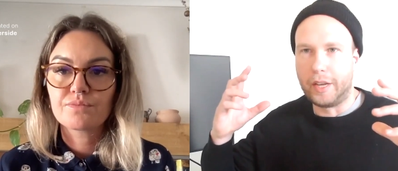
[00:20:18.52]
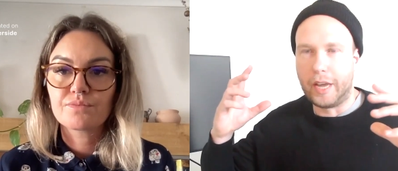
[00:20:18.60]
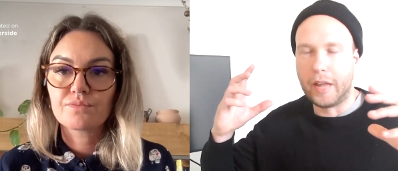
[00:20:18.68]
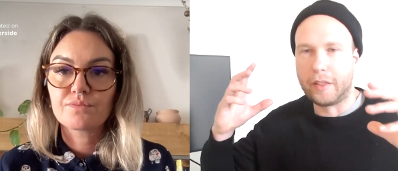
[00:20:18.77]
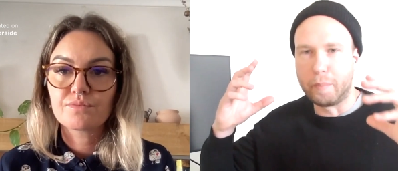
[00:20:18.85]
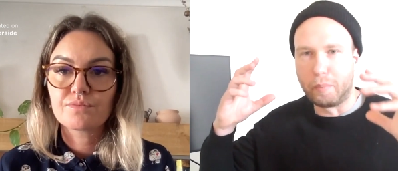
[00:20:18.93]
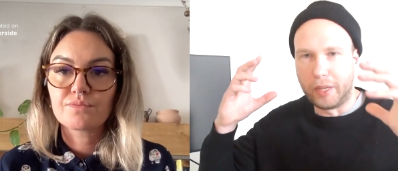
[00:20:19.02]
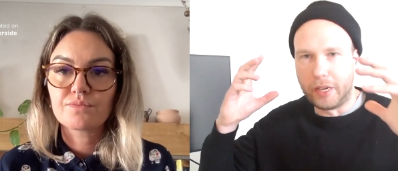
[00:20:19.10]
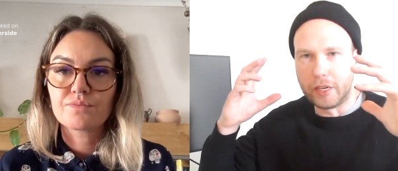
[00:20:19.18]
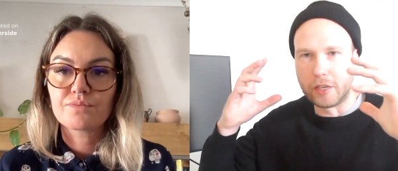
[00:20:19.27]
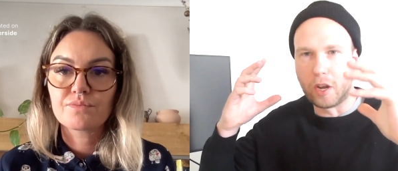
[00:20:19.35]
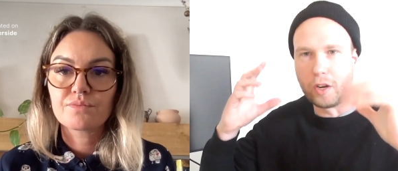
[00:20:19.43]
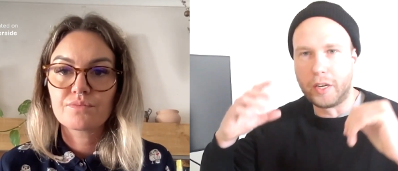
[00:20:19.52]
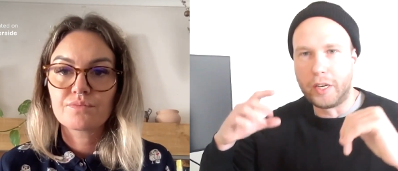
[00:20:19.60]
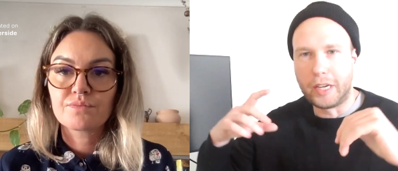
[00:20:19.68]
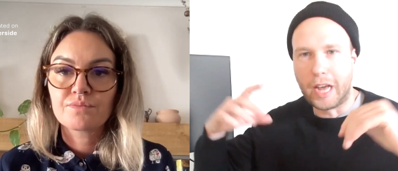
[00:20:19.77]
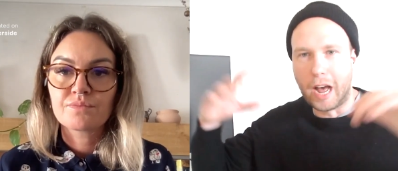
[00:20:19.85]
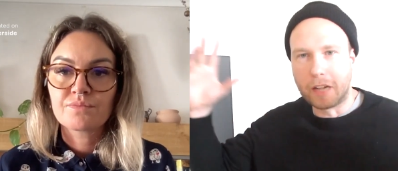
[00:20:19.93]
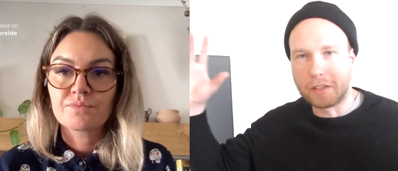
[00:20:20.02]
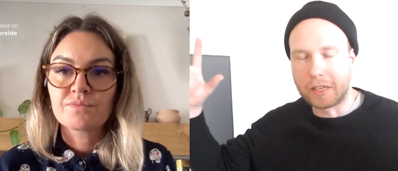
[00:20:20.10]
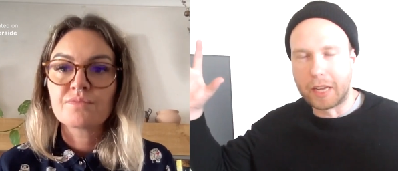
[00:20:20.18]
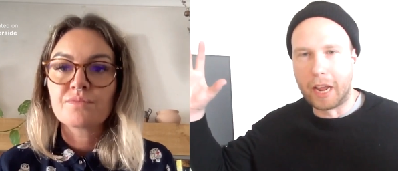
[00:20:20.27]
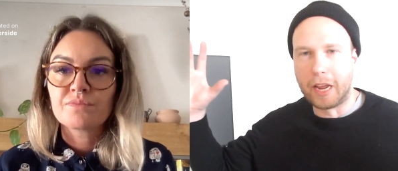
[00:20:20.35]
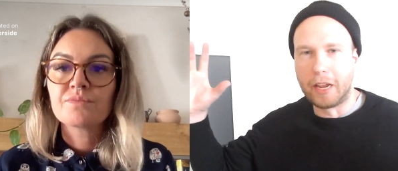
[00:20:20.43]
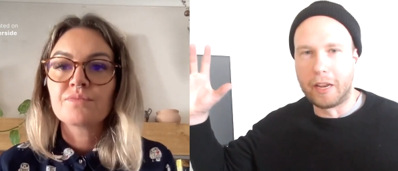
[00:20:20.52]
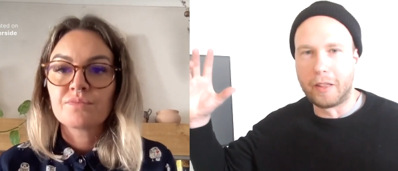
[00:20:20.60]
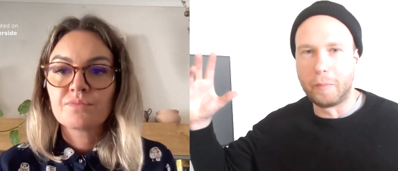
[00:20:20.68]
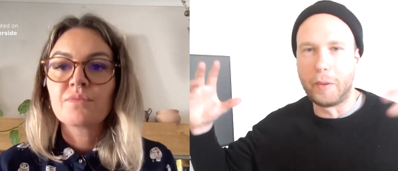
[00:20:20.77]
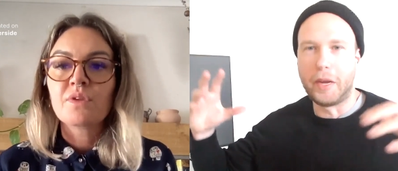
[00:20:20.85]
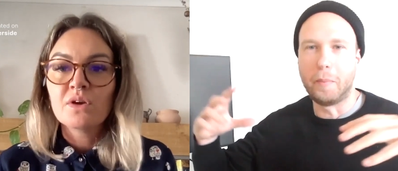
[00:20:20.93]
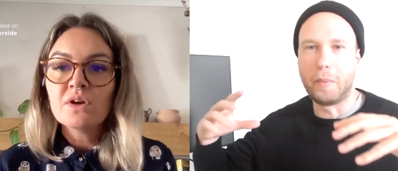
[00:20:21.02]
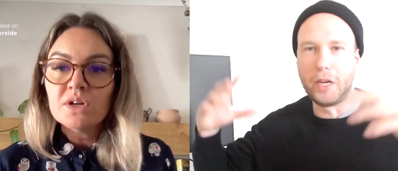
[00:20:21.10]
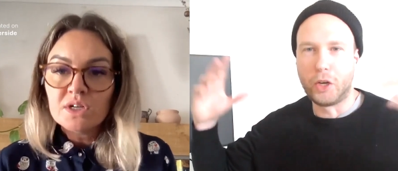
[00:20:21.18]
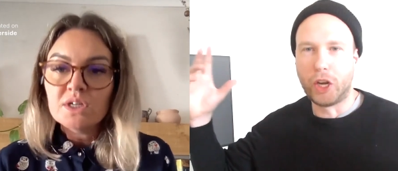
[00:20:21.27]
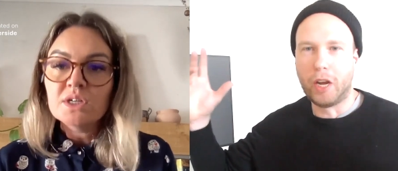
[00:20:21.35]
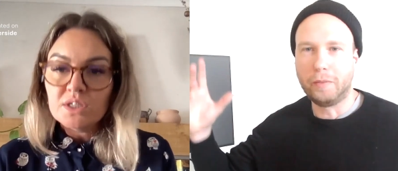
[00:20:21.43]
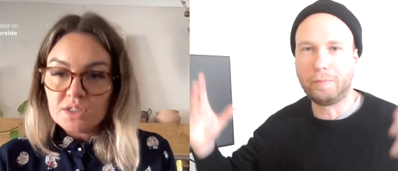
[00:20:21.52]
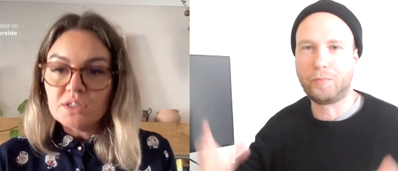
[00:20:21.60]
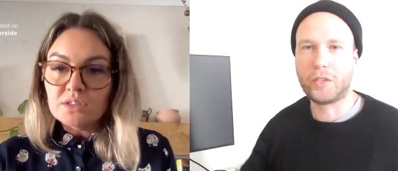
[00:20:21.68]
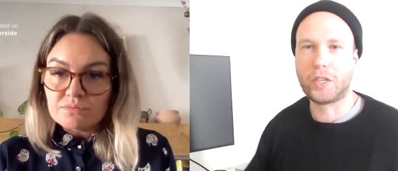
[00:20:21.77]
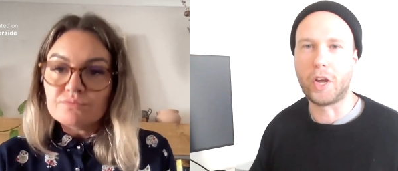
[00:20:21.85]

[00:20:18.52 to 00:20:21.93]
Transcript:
Speaker 1: you get the blinkers on and you can't see the bigger picture.